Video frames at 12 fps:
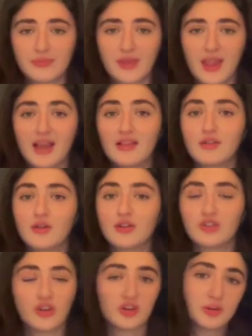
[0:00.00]
Eleanor
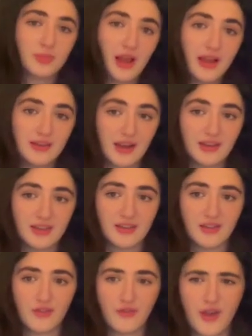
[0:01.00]
turned a blind eye to
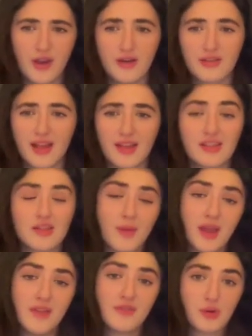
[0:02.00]
these affairs, as this
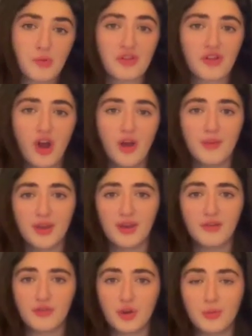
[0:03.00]
behavior was common
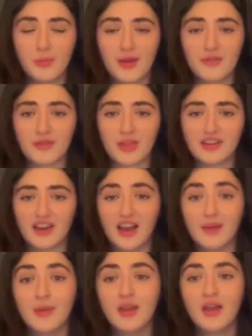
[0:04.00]
of noblemen for the
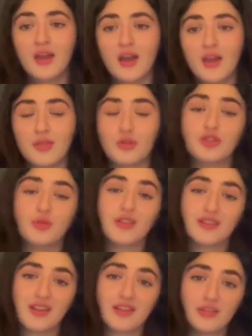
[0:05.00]
time, though she was
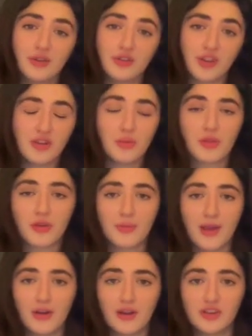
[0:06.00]
disillusioned with her
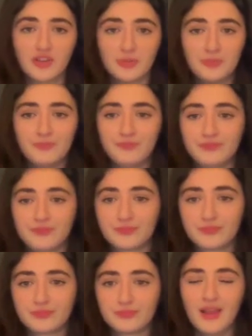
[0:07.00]
marriage.
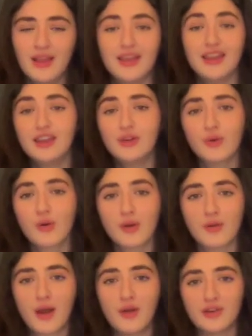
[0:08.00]
In or
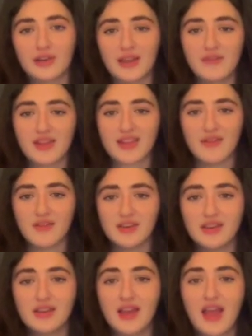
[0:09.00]
around
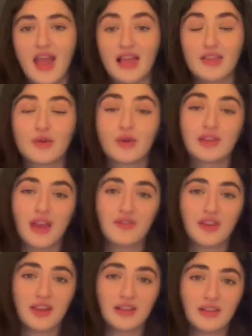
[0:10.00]
1170, Eleanor
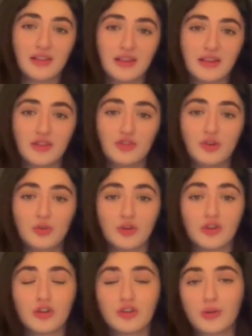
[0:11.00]
left England to
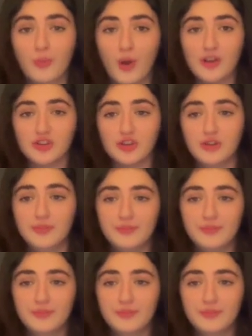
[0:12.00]
return to Poitiers.